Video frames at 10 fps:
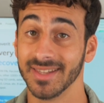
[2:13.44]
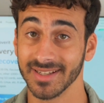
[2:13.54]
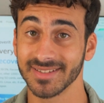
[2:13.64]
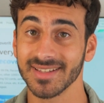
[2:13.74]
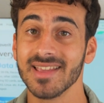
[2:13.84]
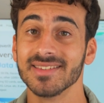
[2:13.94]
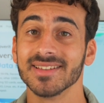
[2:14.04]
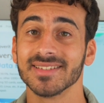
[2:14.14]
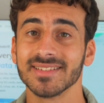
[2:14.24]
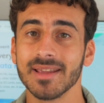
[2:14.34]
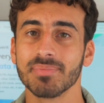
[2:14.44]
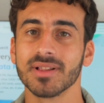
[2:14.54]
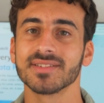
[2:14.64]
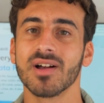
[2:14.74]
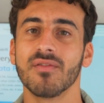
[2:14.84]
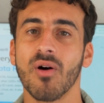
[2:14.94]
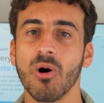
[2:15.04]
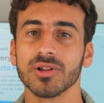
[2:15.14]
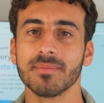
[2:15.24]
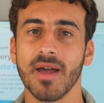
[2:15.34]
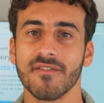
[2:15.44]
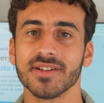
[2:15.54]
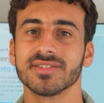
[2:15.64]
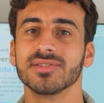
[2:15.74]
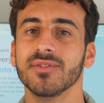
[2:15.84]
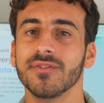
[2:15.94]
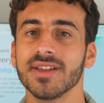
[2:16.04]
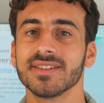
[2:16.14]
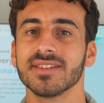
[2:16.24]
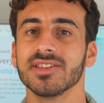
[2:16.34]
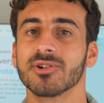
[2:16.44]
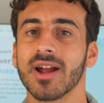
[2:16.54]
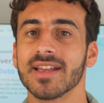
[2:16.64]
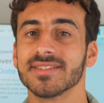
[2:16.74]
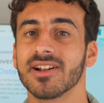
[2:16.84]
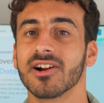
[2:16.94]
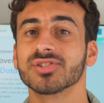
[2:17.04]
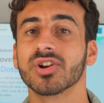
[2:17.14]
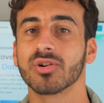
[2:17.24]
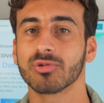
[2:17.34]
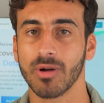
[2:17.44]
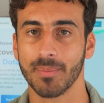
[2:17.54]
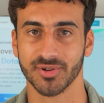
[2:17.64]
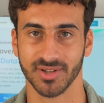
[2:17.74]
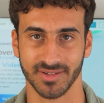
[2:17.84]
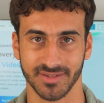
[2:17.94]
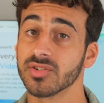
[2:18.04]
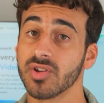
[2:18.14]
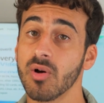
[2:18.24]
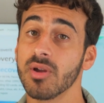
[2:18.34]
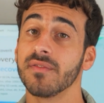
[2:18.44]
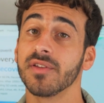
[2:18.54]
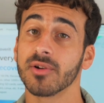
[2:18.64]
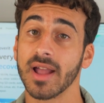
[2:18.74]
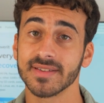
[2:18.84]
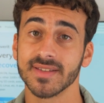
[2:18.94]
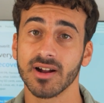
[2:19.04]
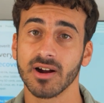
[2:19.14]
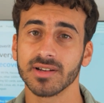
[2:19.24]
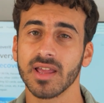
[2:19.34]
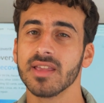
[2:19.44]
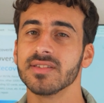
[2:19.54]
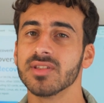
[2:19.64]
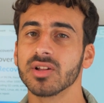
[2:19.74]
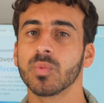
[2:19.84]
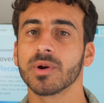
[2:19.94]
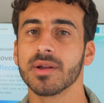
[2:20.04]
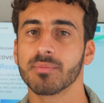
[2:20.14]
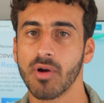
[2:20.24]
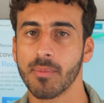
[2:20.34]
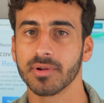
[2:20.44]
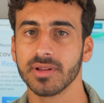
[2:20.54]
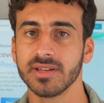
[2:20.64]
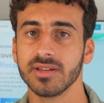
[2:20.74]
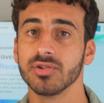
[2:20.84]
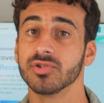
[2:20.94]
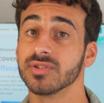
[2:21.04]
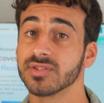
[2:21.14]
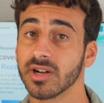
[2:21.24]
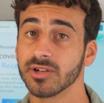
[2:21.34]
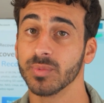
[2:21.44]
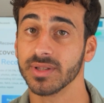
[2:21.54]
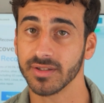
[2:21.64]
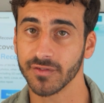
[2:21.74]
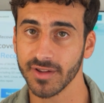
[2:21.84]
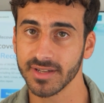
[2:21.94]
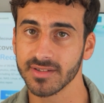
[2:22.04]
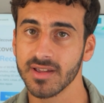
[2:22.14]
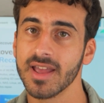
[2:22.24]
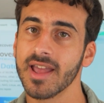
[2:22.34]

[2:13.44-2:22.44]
This is the simplest of all the methods to fix your S D card corruption. So if your S D card is not working properly, you should start with this fix.